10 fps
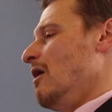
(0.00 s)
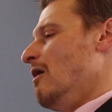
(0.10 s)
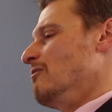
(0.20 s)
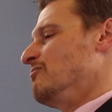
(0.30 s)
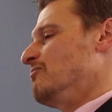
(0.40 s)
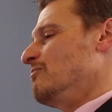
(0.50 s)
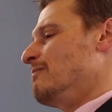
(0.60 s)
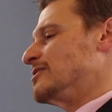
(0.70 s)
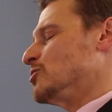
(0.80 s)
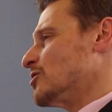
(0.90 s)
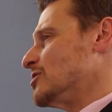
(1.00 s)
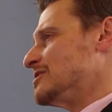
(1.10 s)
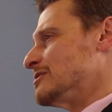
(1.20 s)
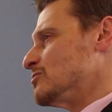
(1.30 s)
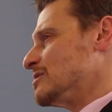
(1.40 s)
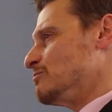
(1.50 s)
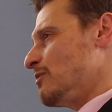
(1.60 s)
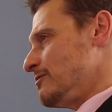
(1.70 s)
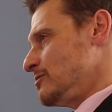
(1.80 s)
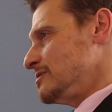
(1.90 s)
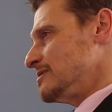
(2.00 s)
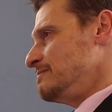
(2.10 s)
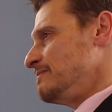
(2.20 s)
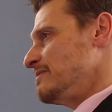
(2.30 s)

of my Turkish sisters and brothers.